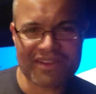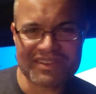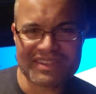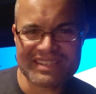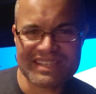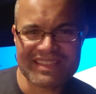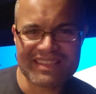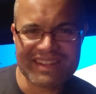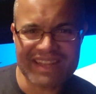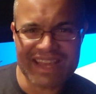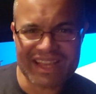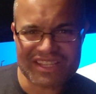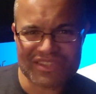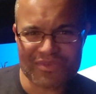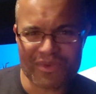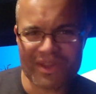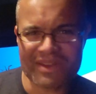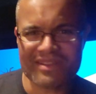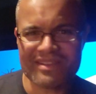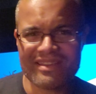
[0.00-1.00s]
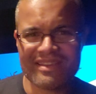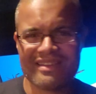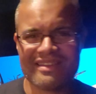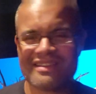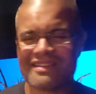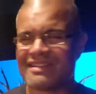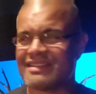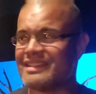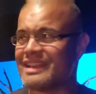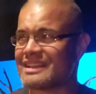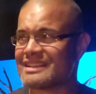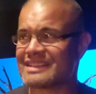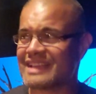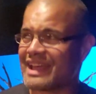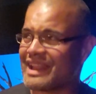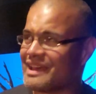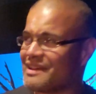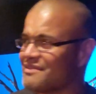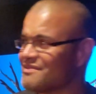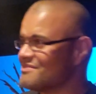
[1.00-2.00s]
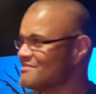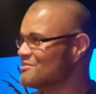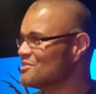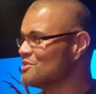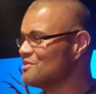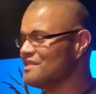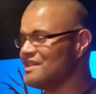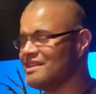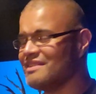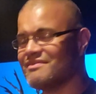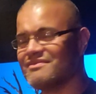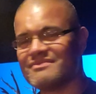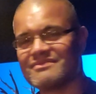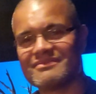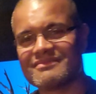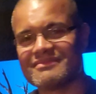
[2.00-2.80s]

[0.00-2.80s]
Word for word: and see the next one. The next kind of movie,